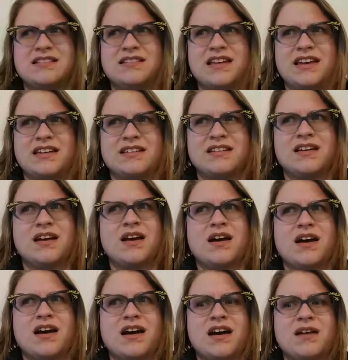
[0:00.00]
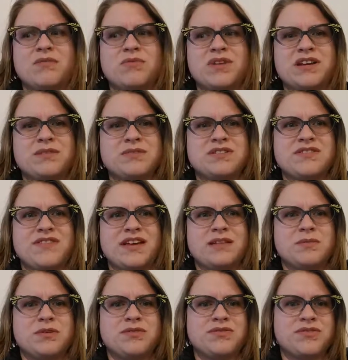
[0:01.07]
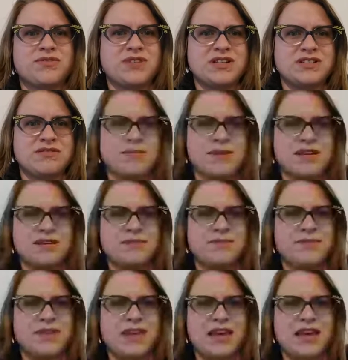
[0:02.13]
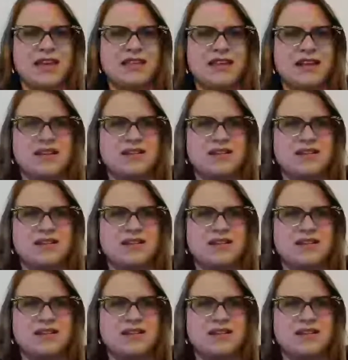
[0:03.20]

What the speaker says: when it was available for free streaming, and then I didn't